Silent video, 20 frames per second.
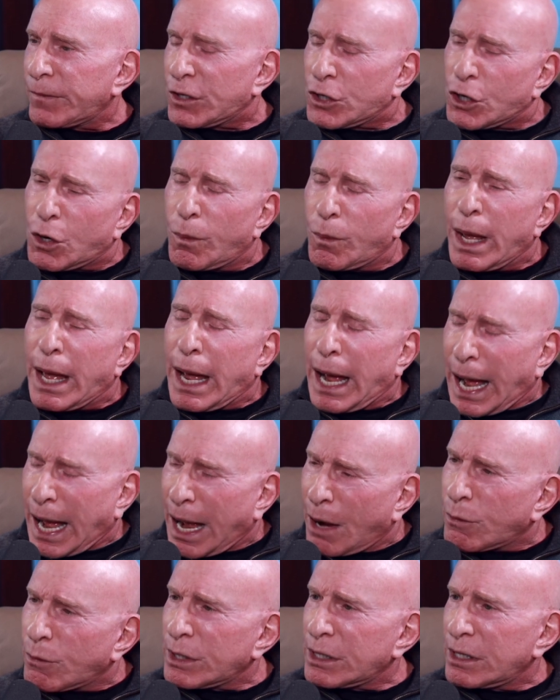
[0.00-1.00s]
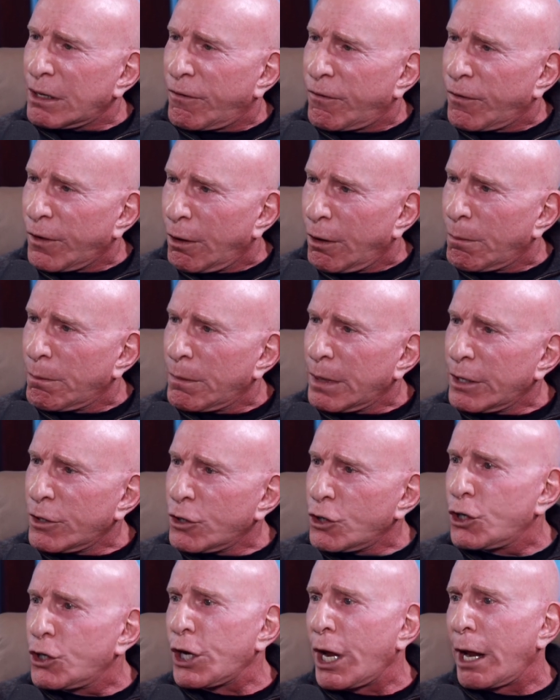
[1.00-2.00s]
So, how is the film
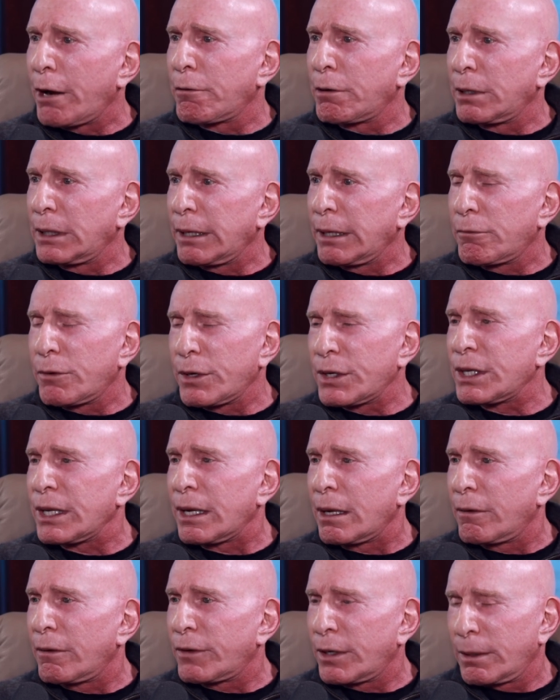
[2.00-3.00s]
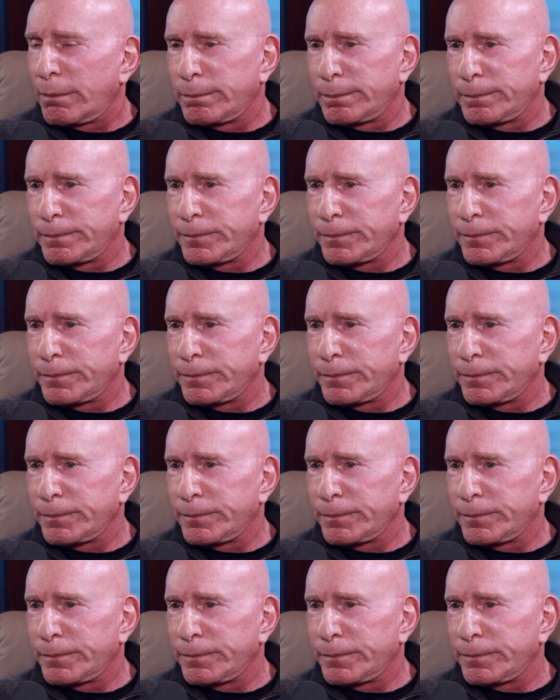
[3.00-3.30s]
generally received?